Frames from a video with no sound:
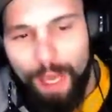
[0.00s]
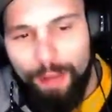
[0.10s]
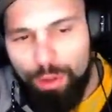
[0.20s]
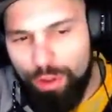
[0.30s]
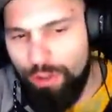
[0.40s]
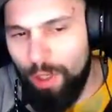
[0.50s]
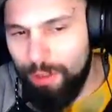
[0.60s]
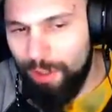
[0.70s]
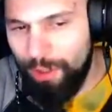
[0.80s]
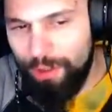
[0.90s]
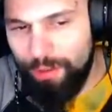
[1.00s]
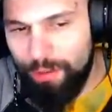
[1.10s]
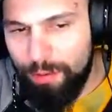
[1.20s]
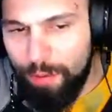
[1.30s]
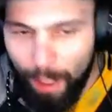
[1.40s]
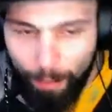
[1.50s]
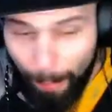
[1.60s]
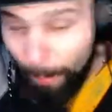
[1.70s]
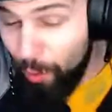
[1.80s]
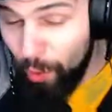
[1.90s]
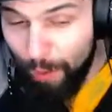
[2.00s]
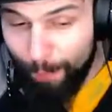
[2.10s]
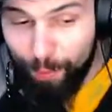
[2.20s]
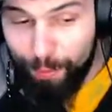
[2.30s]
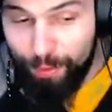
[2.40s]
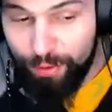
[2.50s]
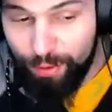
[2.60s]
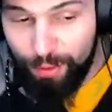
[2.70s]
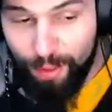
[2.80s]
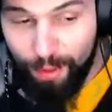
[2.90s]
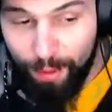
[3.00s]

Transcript: use Shazar in dungeons and probably on clan boss because it's 3-hit